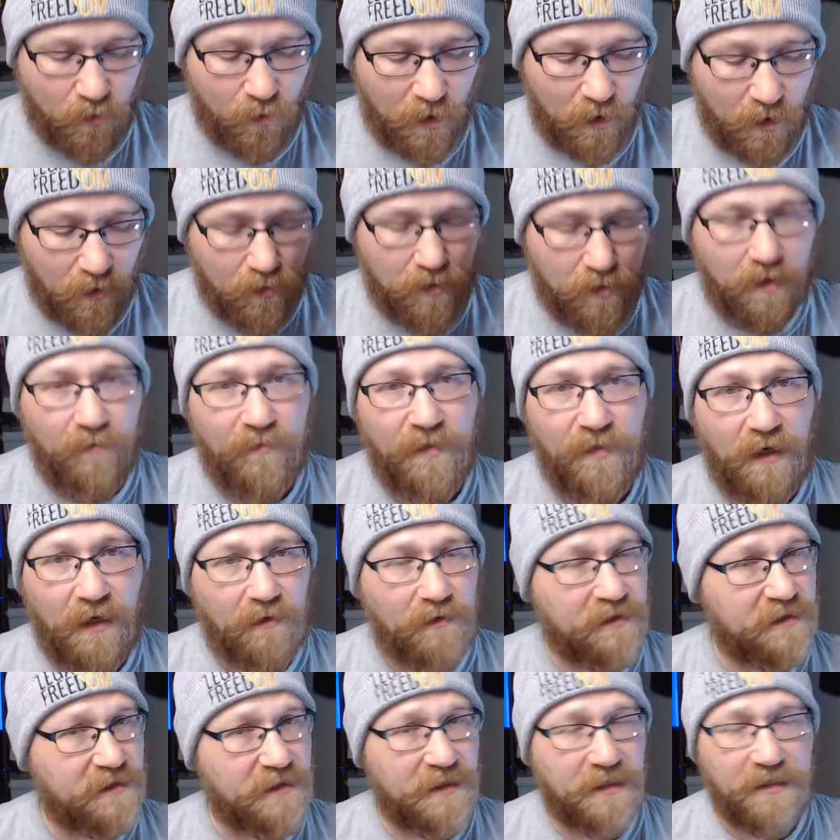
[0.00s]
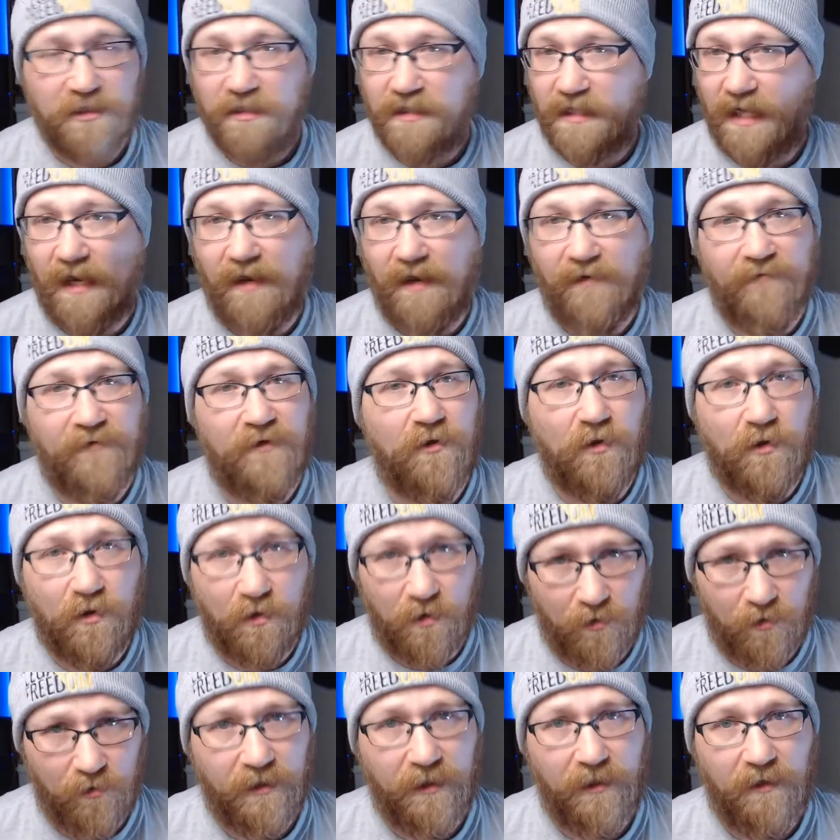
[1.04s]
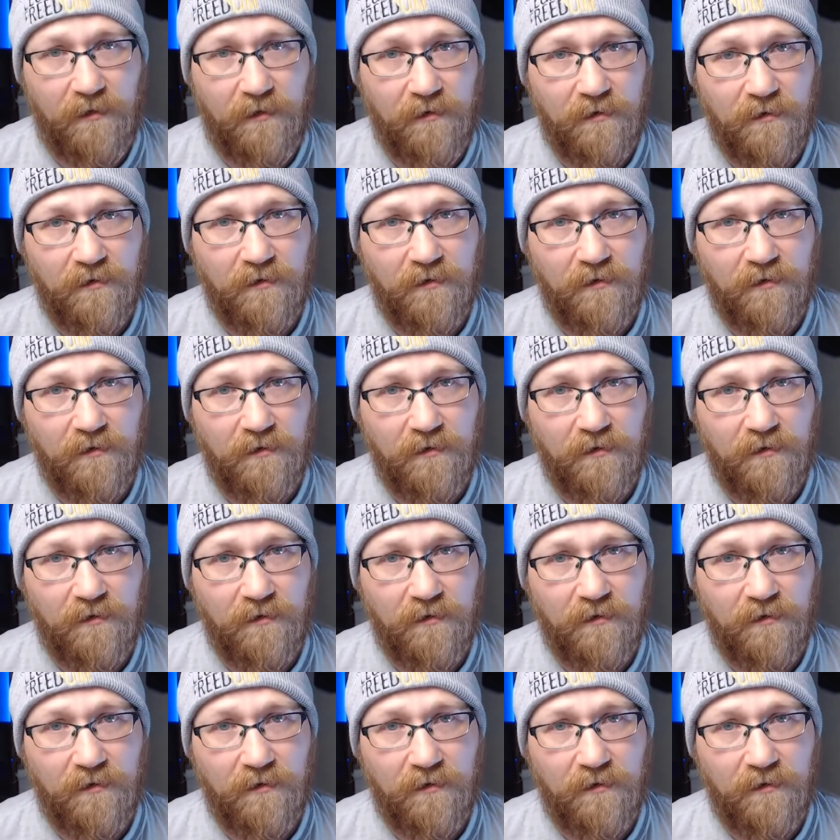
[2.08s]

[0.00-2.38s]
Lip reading: what we're about because they just haven't heard it.